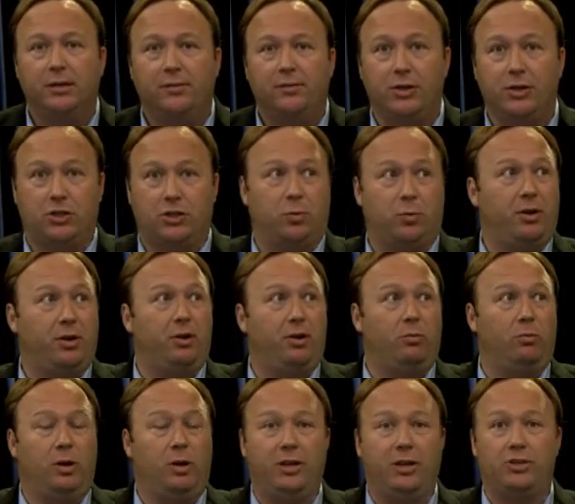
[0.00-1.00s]
They just
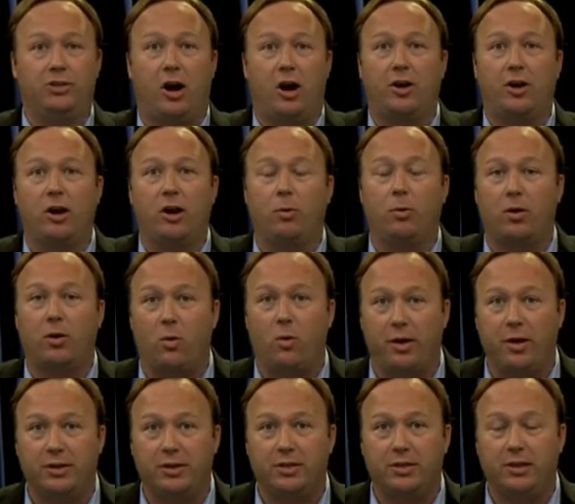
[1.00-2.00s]
released audio
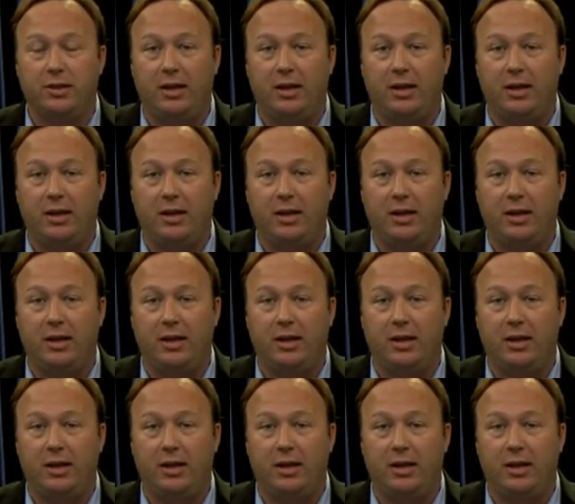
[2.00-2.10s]
recordings of